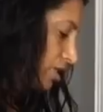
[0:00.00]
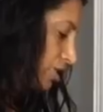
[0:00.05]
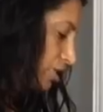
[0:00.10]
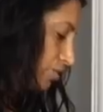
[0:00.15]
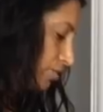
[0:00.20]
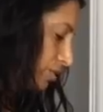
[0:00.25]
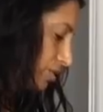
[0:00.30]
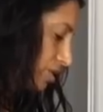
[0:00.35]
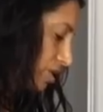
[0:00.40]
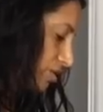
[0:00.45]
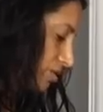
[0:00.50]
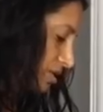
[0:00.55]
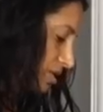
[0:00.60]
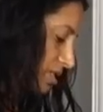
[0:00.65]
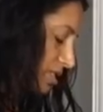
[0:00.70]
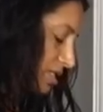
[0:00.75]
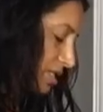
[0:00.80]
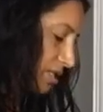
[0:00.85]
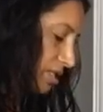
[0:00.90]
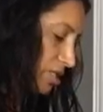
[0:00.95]
You will
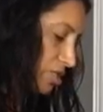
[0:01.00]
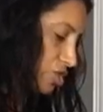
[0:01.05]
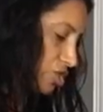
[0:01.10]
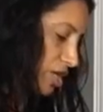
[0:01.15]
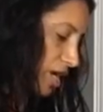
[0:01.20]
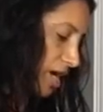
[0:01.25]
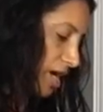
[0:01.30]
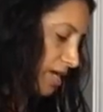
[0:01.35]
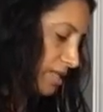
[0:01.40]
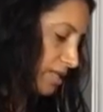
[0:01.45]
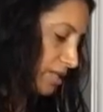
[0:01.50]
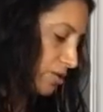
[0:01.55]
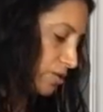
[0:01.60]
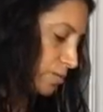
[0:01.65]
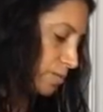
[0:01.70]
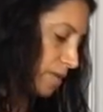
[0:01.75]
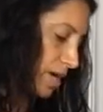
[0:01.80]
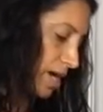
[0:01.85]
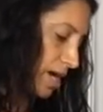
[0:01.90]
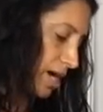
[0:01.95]
notice that the chai that you
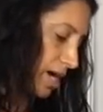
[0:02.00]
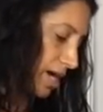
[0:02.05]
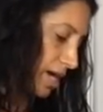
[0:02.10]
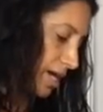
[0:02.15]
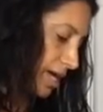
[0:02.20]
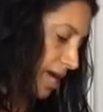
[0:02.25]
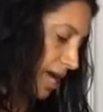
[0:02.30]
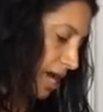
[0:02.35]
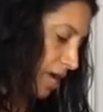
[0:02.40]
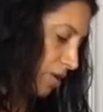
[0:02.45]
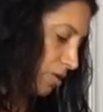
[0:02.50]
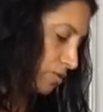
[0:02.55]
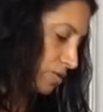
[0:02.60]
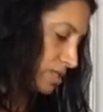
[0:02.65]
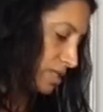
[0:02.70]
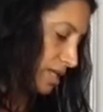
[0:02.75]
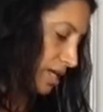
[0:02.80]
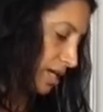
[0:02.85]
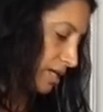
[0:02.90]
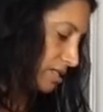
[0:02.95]
buy
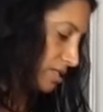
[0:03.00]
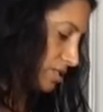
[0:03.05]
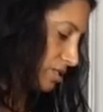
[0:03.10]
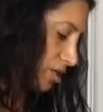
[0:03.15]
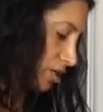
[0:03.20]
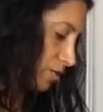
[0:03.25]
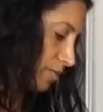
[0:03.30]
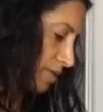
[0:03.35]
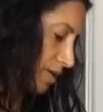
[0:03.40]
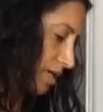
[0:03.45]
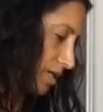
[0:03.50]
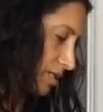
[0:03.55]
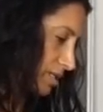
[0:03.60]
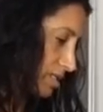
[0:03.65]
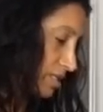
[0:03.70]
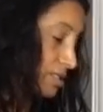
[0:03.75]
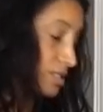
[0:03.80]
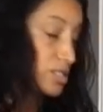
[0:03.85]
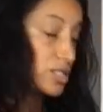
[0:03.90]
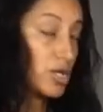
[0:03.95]
out at
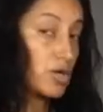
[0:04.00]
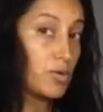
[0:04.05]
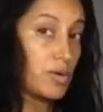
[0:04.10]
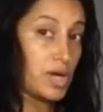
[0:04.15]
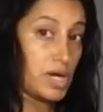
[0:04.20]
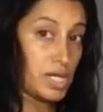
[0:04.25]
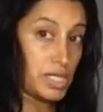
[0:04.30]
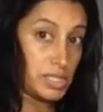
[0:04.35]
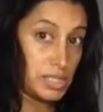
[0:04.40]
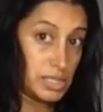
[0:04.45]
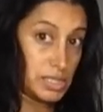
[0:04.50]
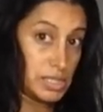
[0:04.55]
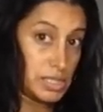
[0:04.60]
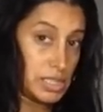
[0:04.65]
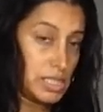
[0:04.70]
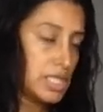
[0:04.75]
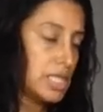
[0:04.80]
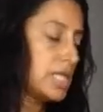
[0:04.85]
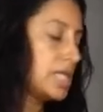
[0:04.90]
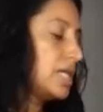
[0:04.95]
Starbucks and so on
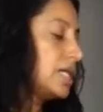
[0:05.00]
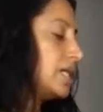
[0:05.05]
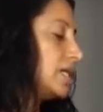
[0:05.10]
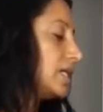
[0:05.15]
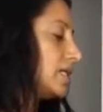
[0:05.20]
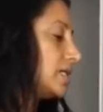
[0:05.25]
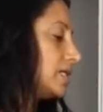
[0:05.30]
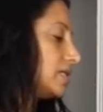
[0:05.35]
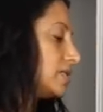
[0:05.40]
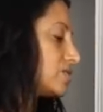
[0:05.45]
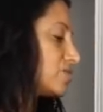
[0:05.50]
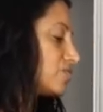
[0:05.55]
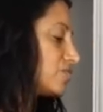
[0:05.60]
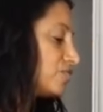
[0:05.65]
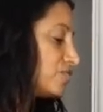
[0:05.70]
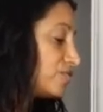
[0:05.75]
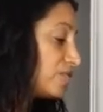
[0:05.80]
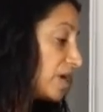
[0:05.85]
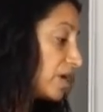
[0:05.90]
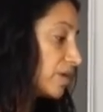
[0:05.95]
is
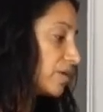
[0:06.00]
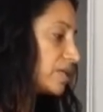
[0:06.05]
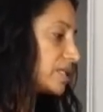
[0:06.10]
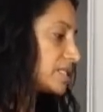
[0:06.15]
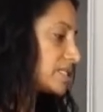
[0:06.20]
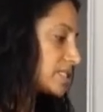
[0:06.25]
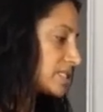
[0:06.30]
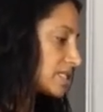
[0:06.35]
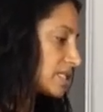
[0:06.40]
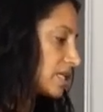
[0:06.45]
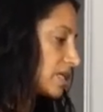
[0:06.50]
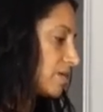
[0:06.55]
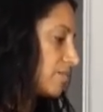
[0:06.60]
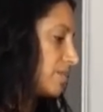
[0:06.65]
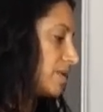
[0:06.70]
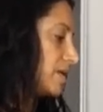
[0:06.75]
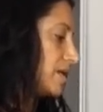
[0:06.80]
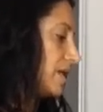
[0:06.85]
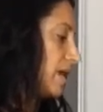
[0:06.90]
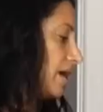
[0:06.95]
very
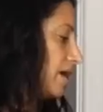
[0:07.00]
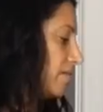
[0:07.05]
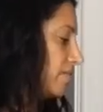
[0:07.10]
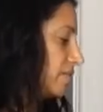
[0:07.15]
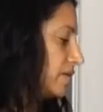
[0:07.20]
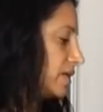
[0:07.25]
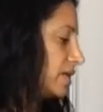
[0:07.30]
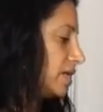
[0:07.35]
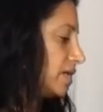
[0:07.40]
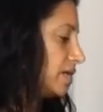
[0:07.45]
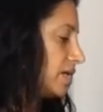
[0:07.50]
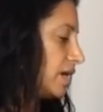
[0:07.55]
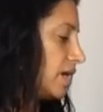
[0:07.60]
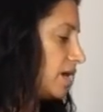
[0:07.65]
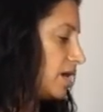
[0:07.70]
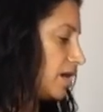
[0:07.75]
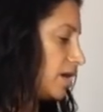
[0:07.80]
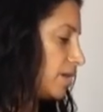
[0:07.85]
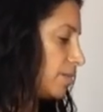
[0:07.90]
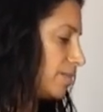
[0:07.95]
cinnamon heavy,
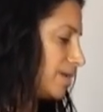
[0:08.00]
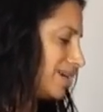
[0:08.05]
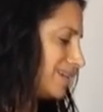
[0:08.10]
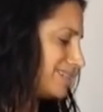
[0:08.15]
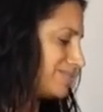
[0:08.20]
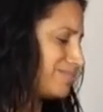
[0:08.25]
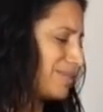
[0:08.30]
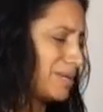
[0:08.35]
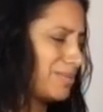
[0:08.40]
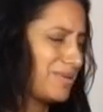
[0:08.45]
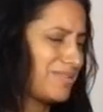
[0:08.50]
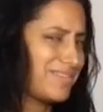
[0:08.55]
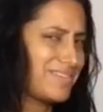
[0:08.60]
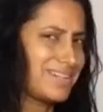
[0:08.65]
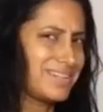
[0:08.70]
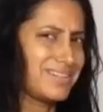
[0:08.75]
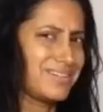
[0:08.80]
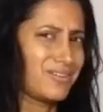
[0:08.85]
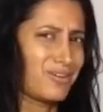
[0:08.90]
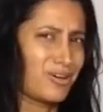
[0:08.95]
maybe even
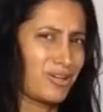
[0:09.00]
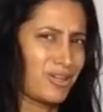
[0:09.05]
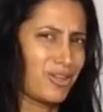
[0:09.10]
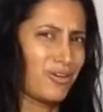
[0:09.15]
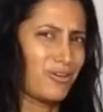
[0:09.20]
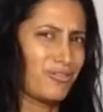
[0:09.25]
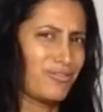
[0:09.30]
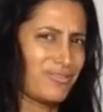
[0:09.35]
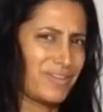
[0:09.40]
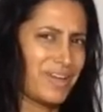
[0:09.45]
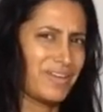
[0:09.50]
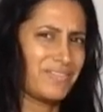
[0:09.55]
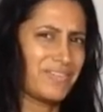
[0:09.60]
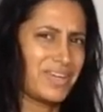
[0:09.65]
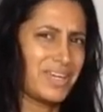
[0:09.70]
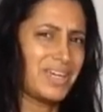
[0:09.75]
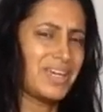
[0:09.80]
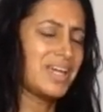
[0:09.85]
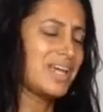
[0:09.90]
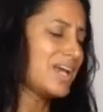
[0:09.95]
a little clove
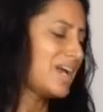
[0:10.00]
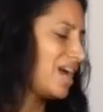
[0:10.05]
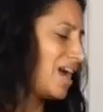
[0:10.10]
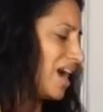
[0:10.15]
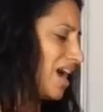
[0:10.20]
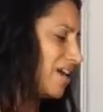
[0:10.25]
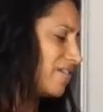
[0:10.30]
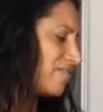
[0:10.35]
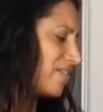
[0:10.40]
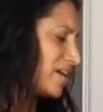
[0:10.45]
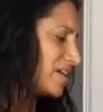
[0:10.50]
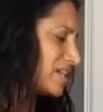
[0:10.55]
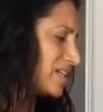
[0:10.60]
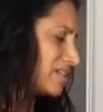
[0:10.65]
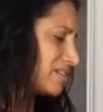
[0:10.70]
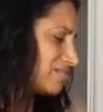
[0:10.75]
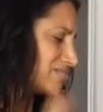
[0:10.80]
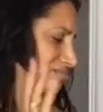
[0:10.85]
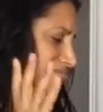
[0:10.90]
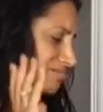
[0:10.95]
heavy. I find
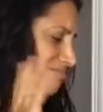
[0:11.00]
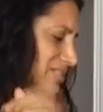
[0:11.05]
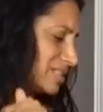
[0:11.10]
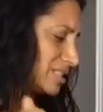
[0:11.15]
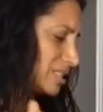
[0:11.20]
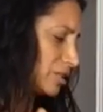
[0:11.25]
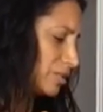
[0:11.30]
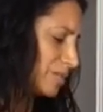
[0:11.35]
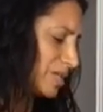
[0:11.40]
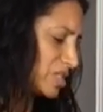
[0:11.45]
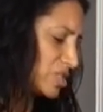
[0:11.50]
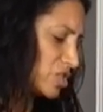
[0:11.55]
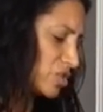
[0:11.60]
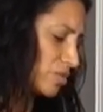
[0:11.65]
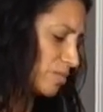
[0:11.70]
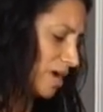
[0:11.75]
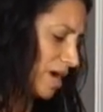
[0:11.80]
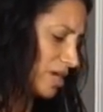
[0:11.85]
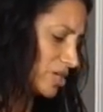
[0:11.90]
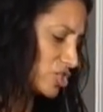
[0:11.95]
it a little bit
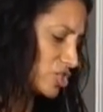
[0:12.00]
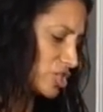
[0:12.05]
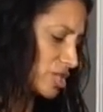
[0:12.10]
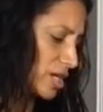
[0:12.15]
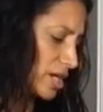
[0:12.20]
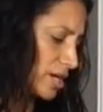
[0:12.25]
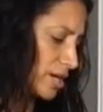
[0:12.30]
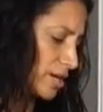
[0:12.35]
too much.